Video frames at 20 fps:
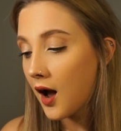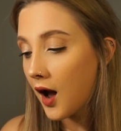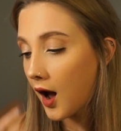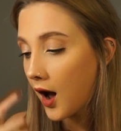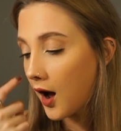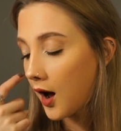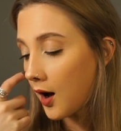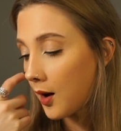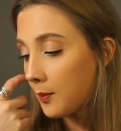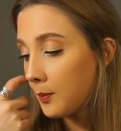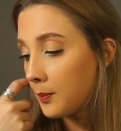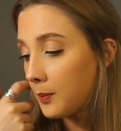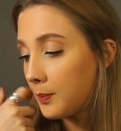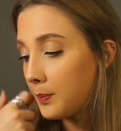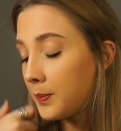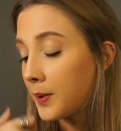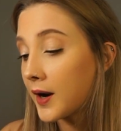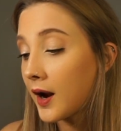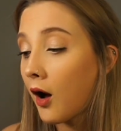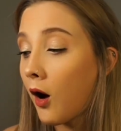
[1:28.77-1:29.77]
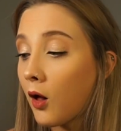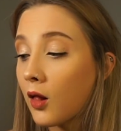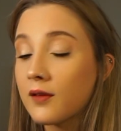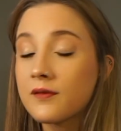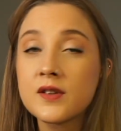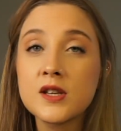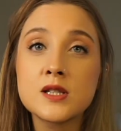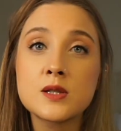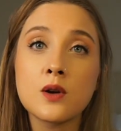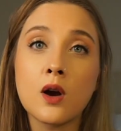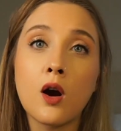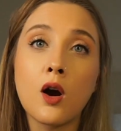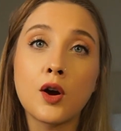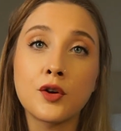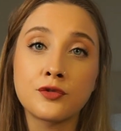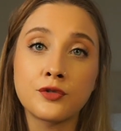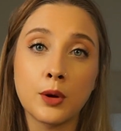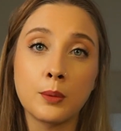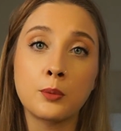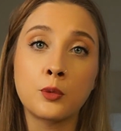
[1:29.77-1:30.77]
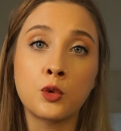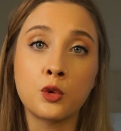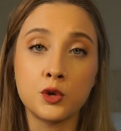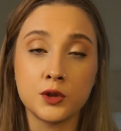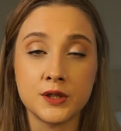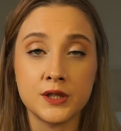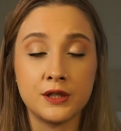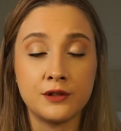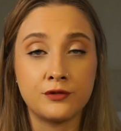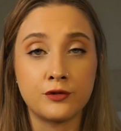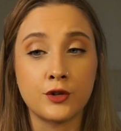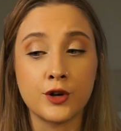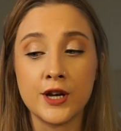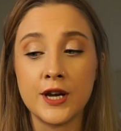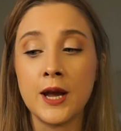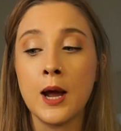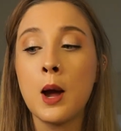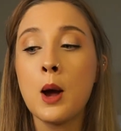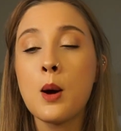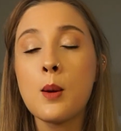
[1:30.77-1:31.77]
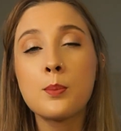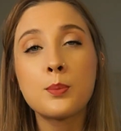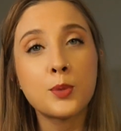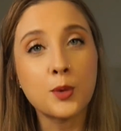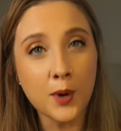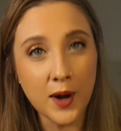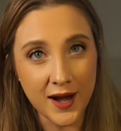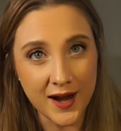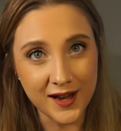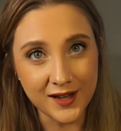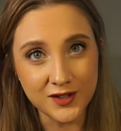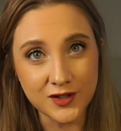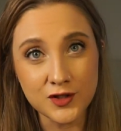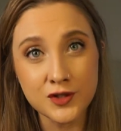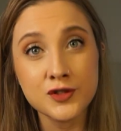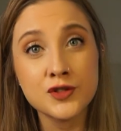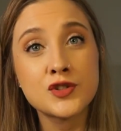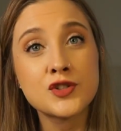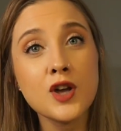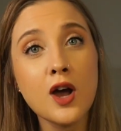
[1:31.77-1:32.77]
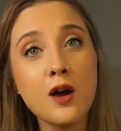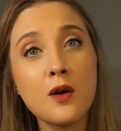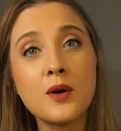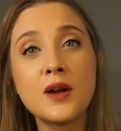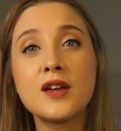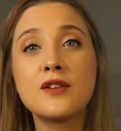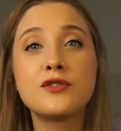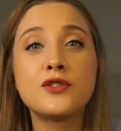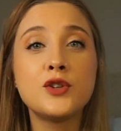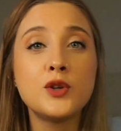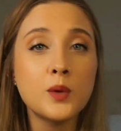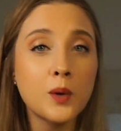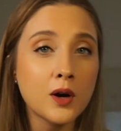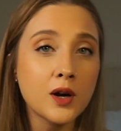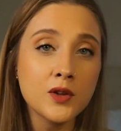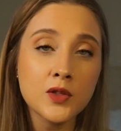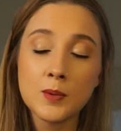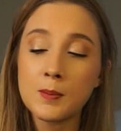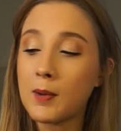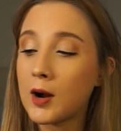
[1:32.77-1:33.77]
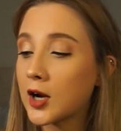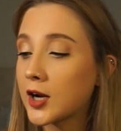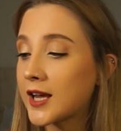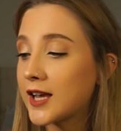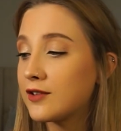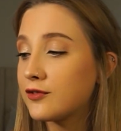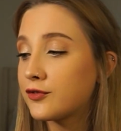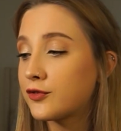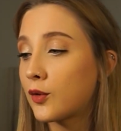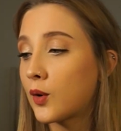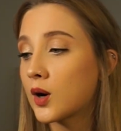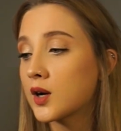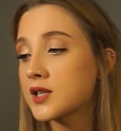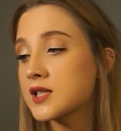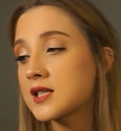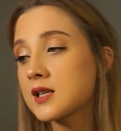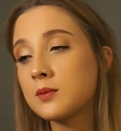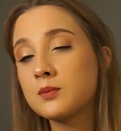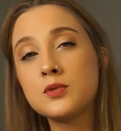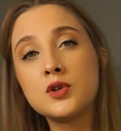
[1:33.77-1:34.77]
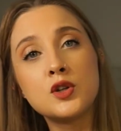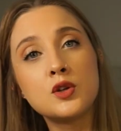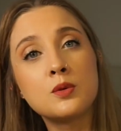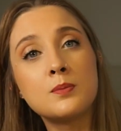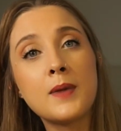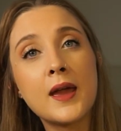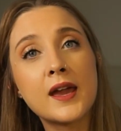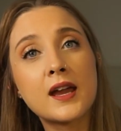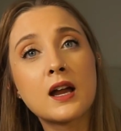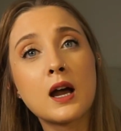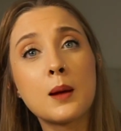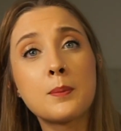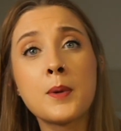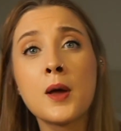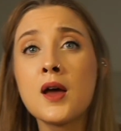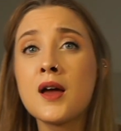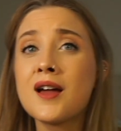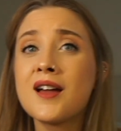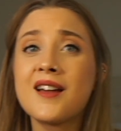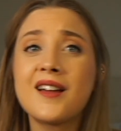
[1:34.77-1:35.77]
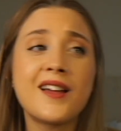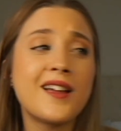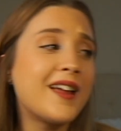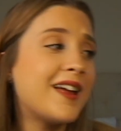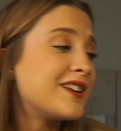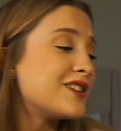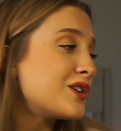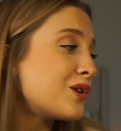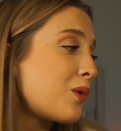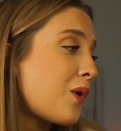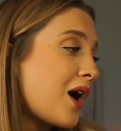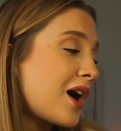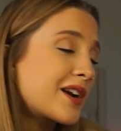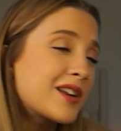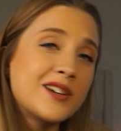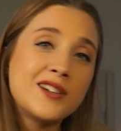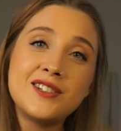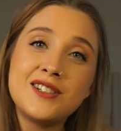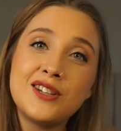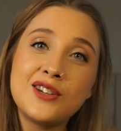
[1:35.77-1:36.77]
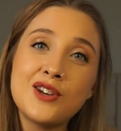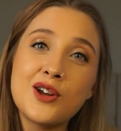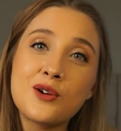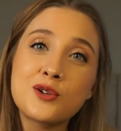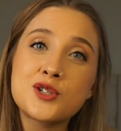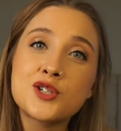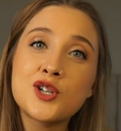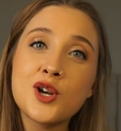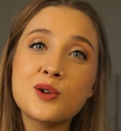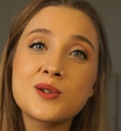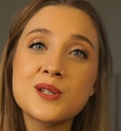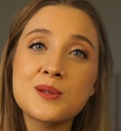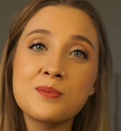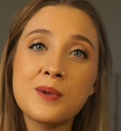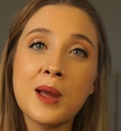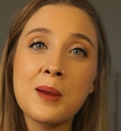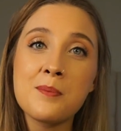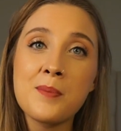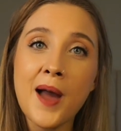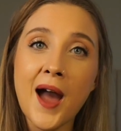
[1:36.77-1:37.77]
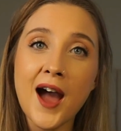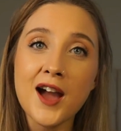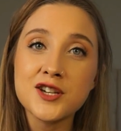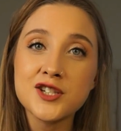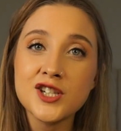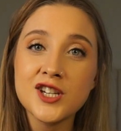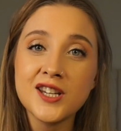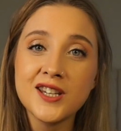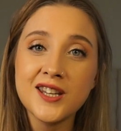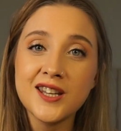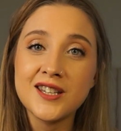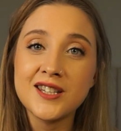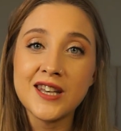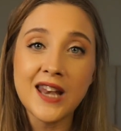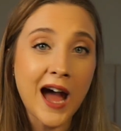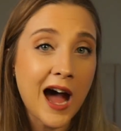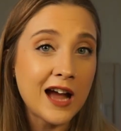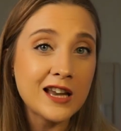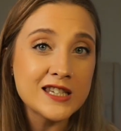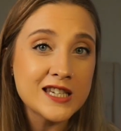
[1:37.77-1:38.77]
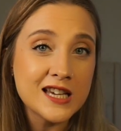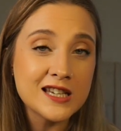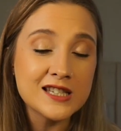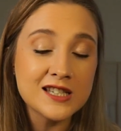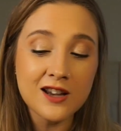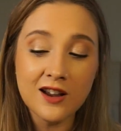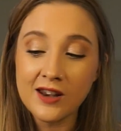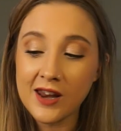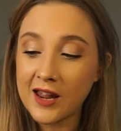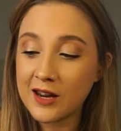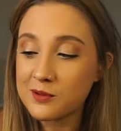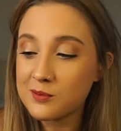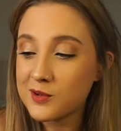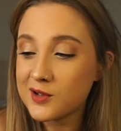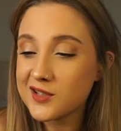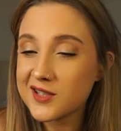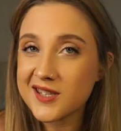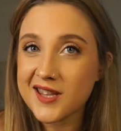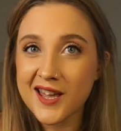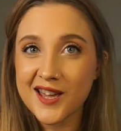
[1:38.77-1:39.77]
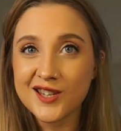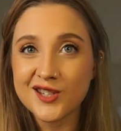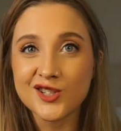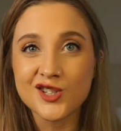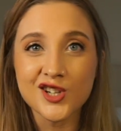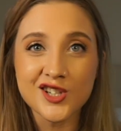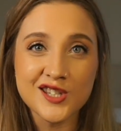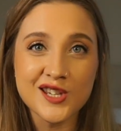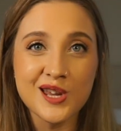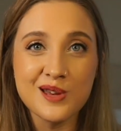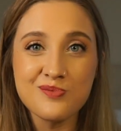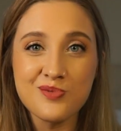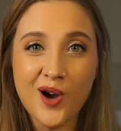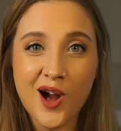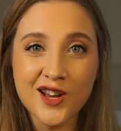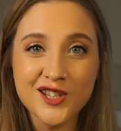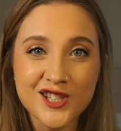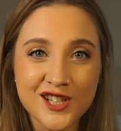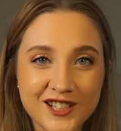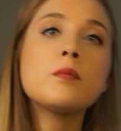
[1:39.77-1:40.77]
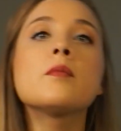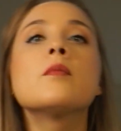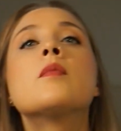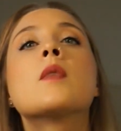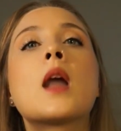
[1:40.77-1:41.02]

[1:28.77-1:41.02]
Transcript: But all of these are from cruelty-free brands. So if you are in the market for some new makeup and you wanna, you know, show some compassion and not test on animals, then just keep watching.